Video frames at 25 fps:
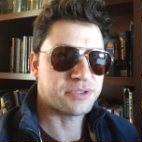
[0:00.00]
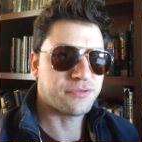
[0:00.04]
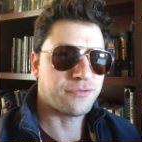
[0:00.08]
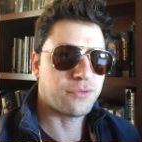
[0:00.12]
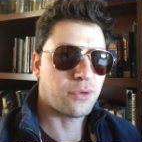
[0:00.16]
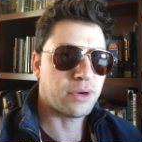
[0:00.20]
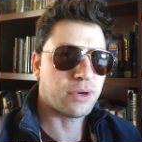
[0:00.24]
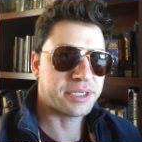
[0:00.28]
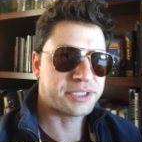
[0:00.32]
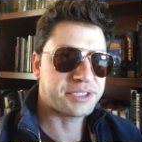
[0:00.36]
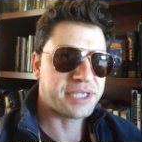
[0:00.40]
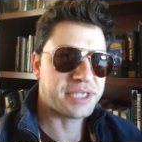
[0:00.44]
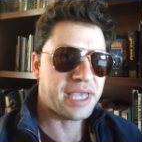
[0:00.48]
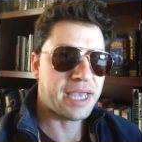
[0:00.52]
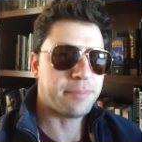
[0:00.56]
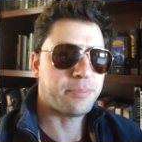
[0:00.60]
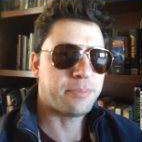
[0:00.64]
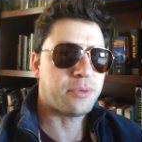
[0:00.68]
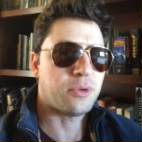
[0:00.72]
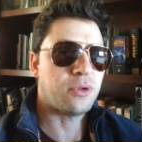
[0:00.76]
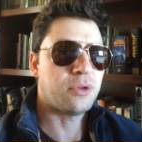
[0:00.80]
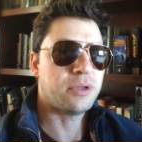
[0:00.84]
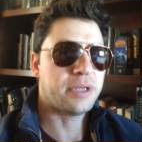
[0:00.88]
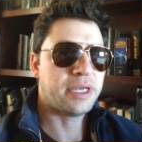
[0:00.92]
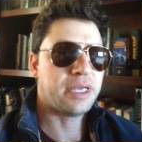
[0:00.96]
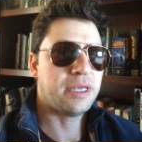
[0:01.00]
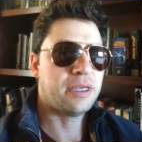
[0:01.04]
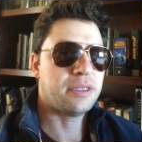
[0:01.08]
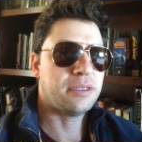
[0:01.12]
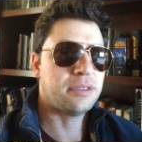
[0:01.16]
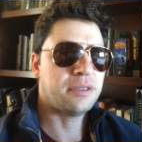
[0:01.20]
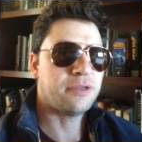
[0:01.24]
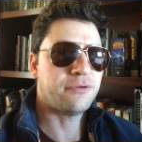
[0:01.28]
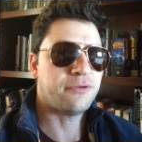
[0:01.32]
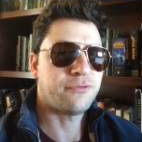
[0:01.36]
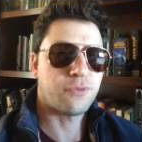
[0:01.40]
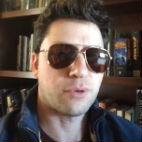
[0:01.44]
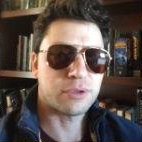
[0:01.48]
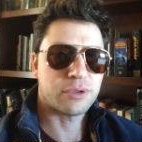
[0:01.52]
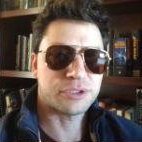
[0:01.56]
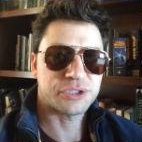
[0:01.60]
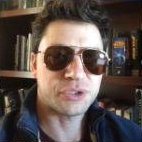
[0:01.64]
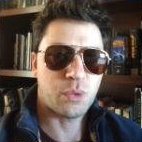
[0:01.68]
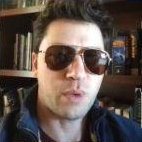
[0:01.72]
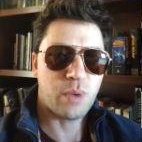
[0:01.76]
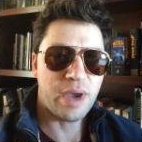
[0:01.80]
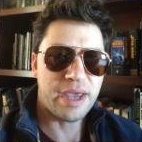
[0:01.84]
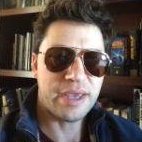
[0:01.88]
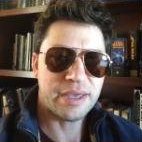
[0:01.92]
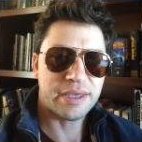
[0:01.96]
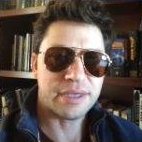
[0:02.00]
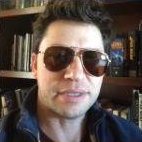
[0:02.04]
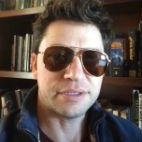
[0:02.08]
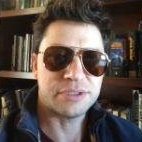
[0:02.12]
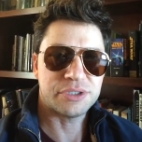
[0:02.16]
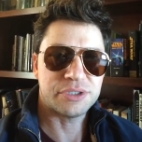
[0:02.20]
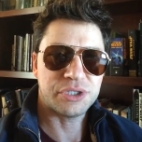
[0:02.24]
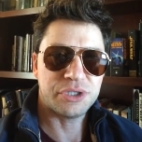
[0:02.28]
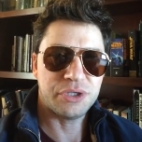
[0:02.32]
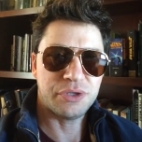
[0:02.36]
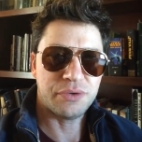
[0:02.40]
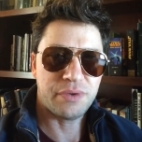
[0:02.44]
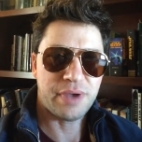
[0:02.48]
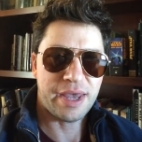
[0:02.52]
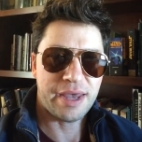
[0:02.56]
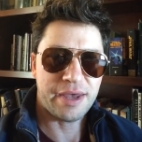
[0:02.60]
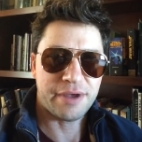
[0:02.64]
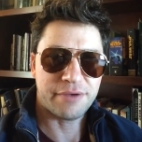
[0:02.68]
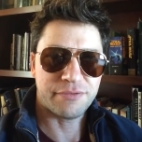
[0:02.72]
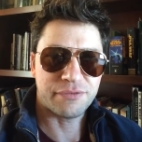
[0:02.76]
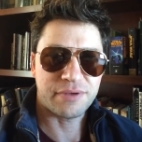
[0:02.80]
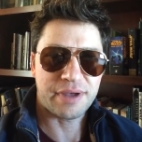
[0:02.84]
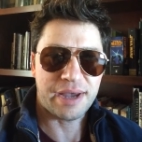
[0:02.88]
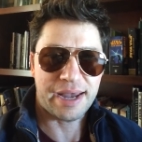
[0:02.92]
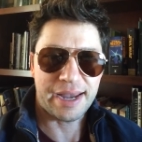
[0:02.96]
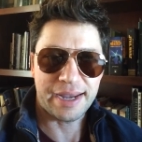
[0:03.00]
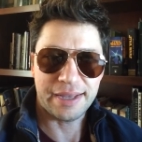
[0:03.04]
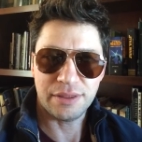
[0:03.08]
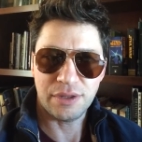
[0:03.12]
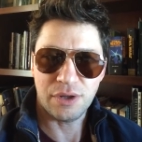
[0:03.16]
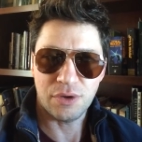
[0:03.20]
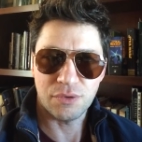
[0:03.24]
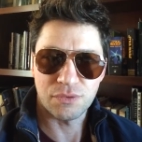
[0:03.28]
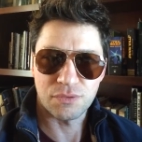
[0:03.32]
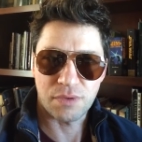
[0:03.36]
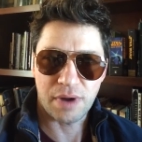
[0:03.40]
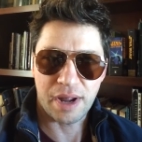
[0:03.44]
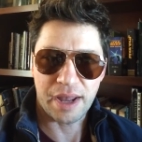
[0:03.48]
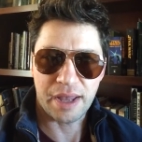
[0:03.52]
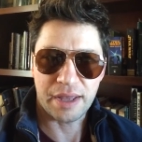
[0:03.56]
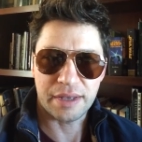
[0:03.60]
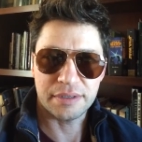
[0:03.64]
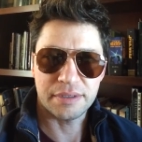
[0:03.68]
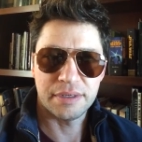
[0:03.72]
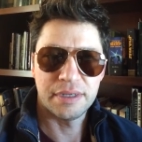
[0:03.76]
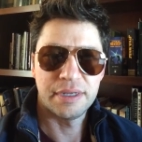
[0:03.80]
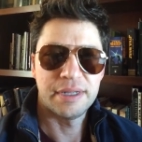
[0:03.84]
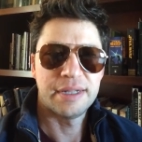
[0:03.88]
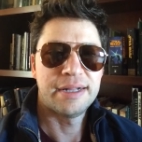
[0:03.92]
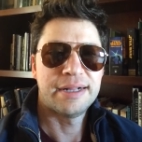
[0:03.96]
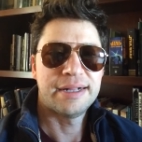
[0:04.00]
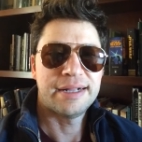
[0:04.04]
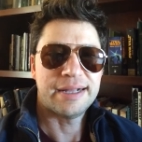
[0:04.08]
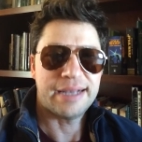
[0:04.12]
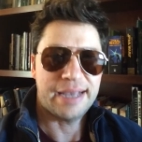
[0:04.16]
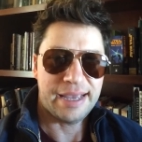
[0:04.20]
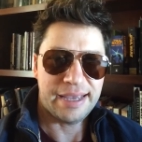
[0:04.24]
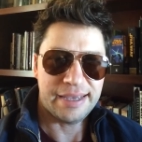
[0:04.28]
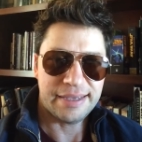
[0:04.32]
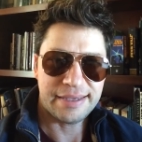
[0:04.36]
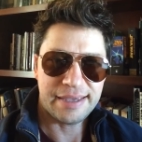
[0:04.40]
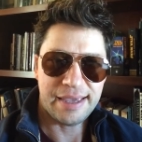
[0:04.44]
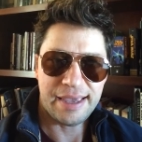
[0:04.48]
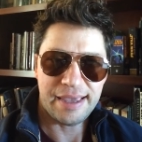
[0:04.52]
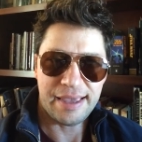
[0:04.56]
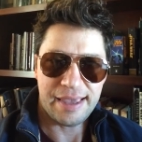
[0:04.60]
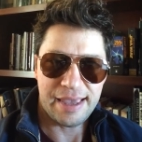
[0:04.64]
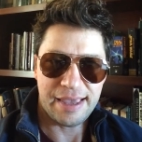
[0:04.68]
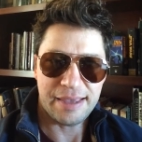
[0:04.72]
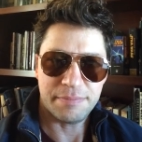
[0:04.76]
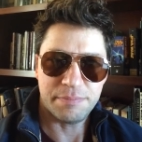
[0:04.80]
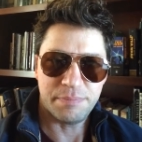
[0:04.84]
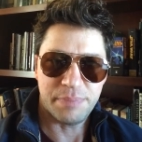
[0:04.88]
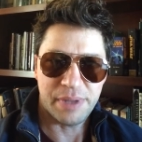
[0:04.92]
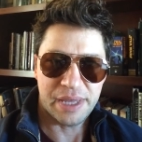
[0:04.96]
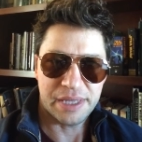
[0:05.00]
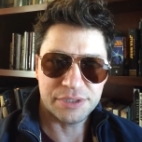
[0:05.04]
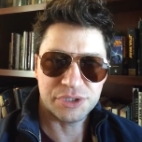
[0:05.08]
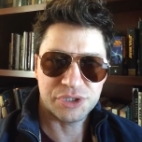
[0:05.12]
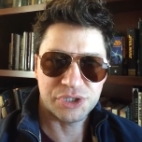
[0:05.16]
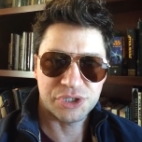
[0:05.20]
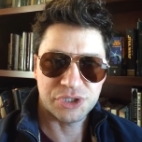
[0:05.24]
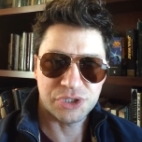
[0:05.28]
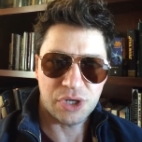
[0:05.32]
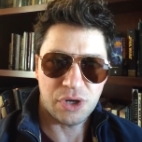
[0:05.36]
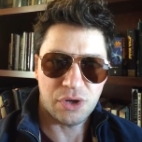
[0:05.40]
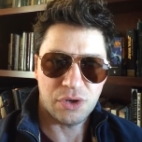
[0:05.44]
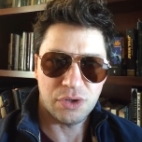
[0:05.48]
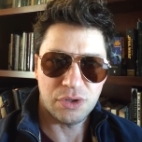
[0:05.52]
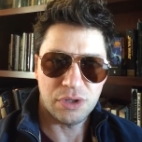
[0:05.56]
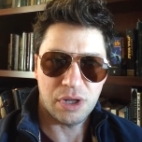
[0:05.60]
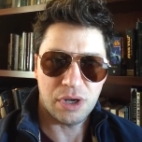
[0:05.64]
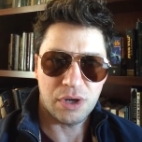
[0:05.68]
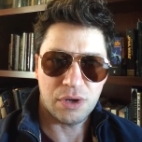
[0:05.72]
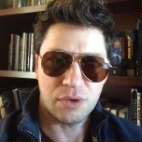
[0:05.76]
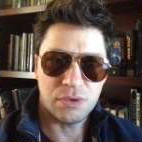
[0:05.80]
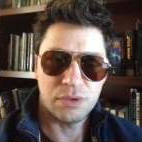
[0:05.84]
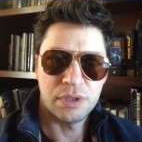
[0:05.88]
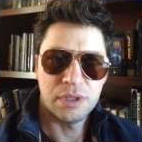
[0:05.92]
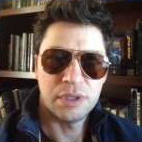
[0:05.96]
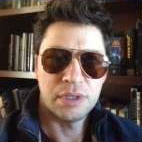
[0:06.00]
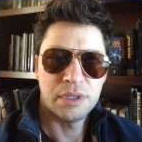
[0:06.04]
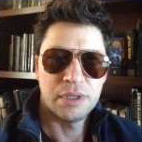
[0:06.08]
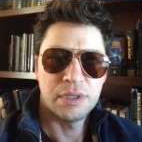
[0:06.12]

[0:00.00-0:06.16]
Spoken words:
For example, in The Force Awakens, you have Kylo Ren, aka Ben Solo,